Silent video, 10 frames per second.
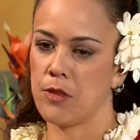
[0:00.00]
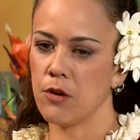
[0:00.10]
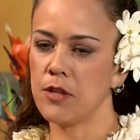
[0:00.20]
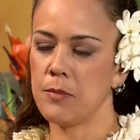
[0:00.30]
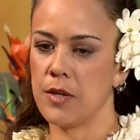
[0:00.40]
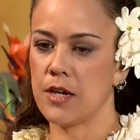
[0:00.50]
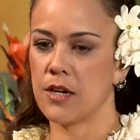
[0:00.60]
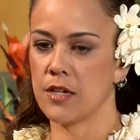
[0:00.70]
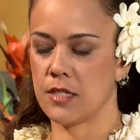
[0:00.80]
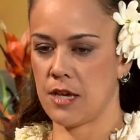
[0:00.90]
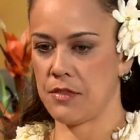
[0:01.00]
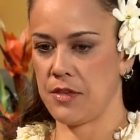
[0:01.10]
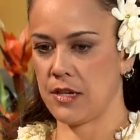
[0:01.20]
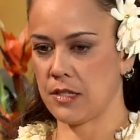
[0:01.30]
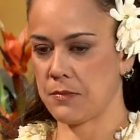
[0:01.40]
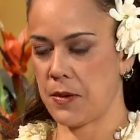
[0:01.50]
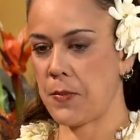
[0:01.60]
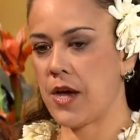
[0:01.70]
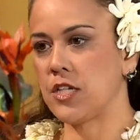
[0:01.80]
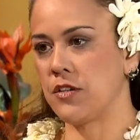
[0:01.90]
only because I think it's my
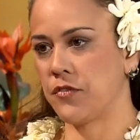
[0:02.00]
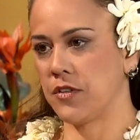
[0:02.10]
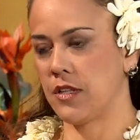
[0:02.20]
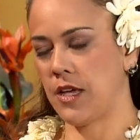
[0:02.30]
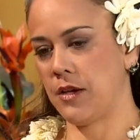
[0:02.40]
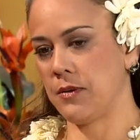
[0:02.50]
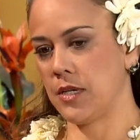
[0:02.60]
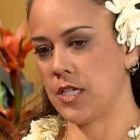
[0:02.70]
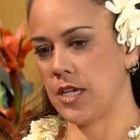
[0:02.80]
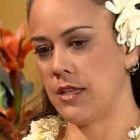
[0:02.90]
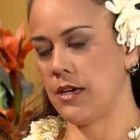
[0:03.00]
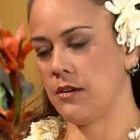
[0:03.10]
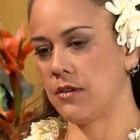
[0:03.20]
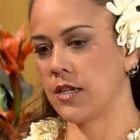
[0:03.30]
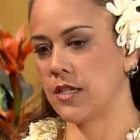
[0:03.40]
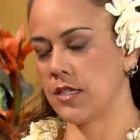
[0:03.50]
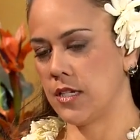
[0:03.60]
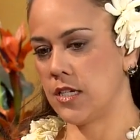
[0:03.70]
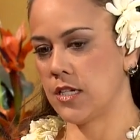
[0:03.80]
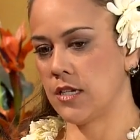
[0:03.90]
passion for the language and that
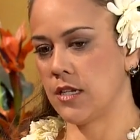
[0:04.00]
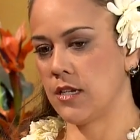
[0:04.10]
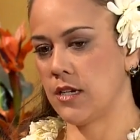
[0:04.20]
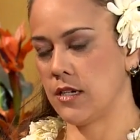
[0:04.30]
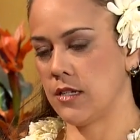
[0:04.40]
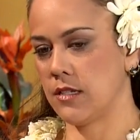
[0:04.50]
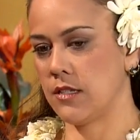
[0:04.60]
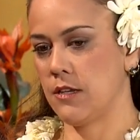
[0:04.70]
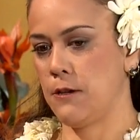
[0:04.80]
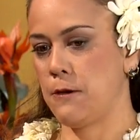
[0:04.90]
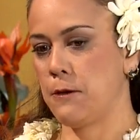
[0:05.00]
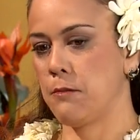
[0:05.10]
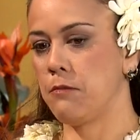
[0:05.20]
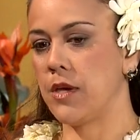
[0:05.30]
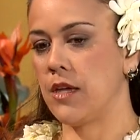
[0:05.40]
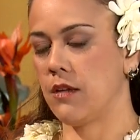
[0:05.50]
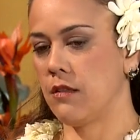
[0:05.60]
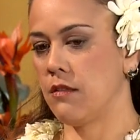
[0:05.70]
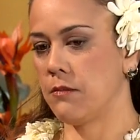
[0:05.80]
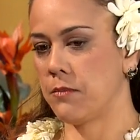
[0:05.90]
organization has been
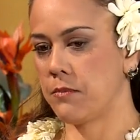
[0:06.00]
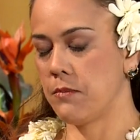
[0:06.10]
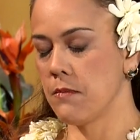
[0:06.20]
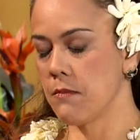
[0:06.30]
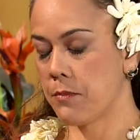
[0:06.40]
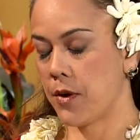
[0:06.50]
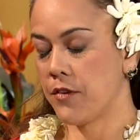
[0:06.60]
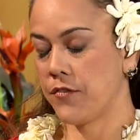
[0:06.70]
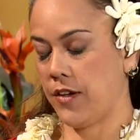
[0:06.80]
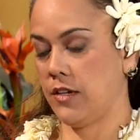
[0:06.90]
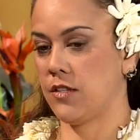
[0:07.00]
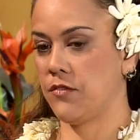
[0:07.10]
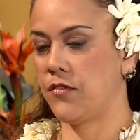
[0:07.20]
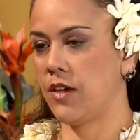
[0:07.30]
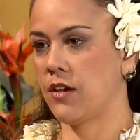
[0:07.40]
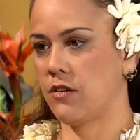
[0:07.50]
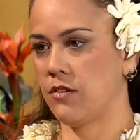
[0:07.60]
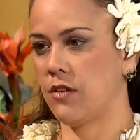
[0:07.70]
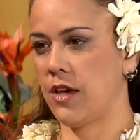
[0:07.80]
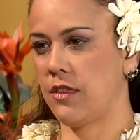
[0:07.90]
the perfect
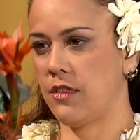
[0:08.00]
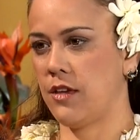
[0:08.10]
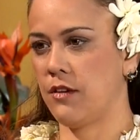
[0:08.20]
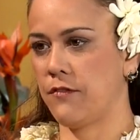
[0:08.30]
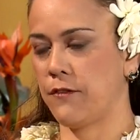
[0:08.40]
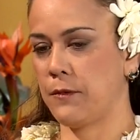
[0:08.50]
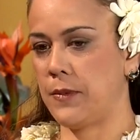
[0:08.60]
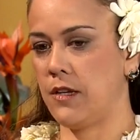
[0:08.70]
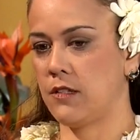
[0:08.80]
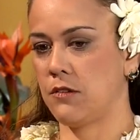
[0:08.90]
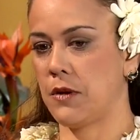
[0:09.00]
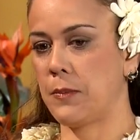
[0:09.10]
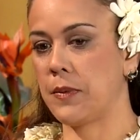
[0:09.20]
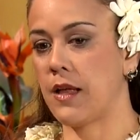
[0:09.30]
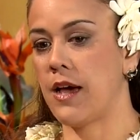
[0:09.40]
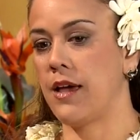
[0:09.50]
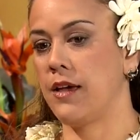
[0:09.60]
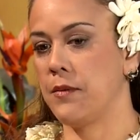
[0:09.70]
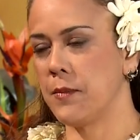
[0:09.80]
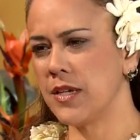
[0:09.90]
vehicle, I think, for me to
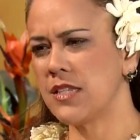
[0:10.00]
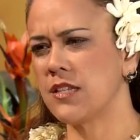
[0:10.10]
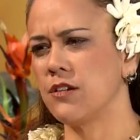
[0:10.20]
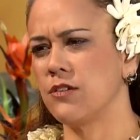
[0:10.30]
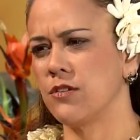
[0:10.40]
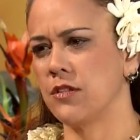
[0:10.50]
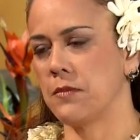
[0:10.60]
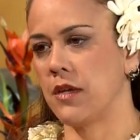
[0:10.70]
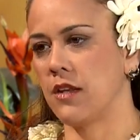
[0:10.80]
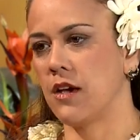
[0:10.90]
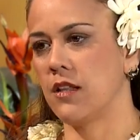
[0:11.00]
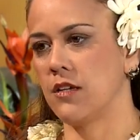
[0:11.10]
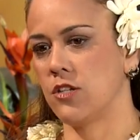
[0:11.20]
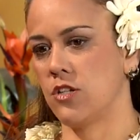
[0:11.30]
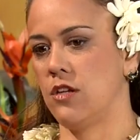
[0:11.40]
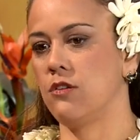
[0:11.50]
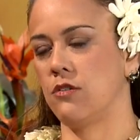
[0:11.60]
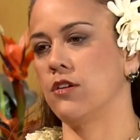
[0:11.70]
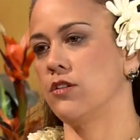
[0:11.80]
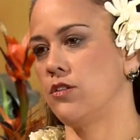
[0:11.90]
apply my skills and my knowledge in
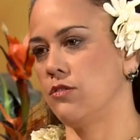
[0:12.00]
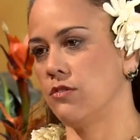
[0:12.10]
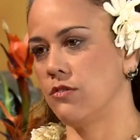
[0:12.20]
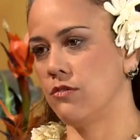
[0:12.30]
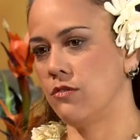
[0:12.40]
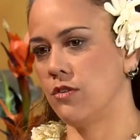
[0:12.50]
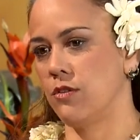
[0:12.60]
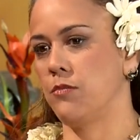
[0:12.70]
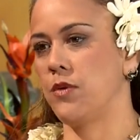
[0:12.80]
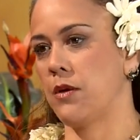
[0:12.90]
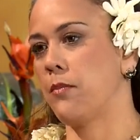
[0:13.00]
order to, you know, be